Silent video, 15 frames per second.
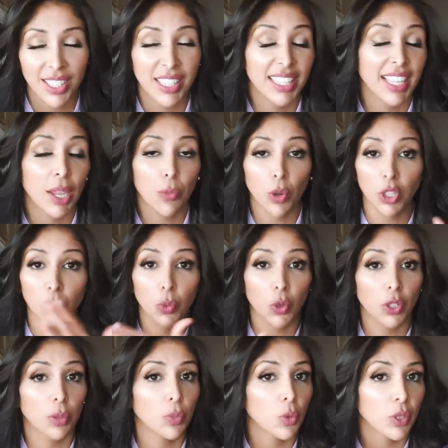So the same one you
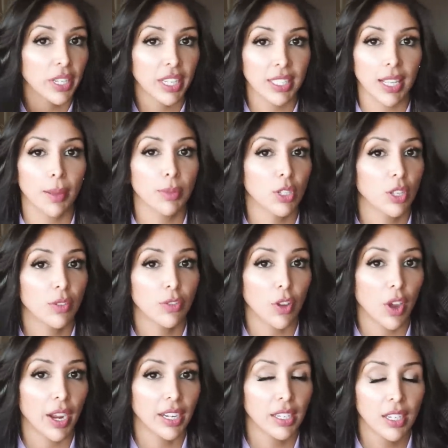wore in the morning is absolutely
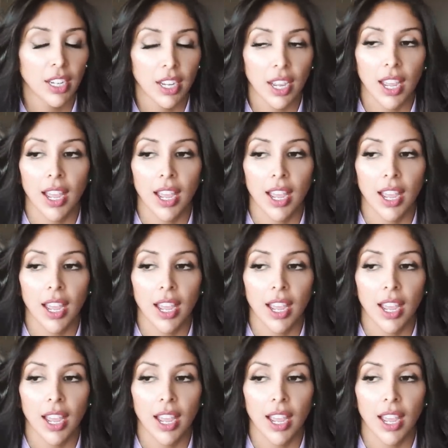fine.